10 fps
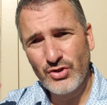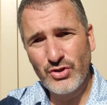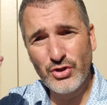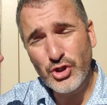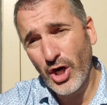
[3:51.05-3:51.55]

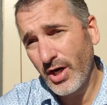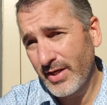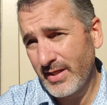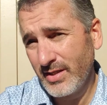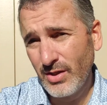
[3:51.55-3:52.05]
to
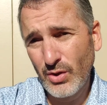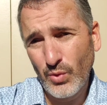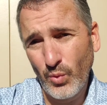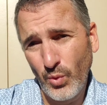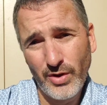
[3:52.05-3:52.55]
target
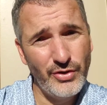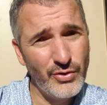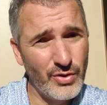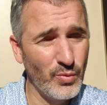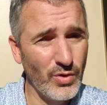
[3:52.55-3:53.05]
what
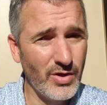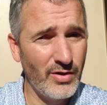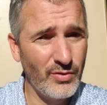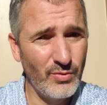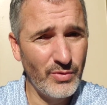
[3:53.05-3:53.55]
you can work
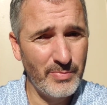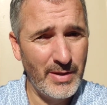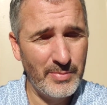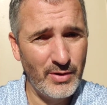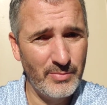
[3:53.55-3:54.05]
on with
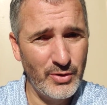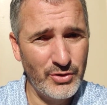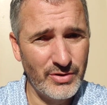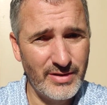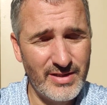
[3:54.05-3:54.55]
people
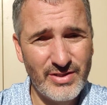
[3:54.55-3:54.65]
emotionally.